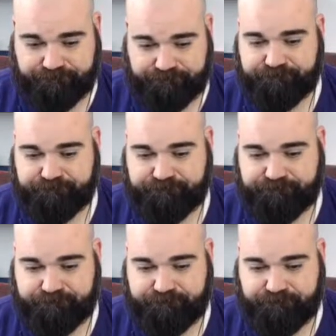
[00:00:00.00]

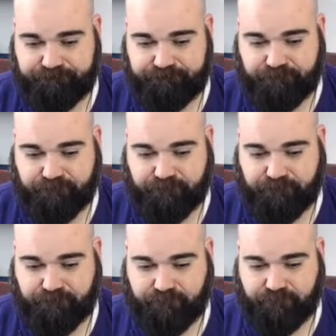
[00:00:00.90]

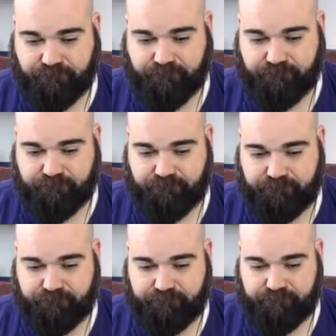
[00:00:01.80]

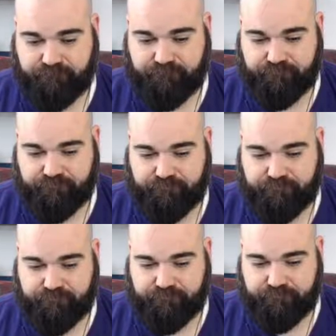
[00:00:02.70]

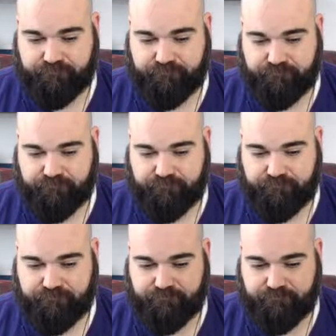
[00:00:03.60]
(not speaking)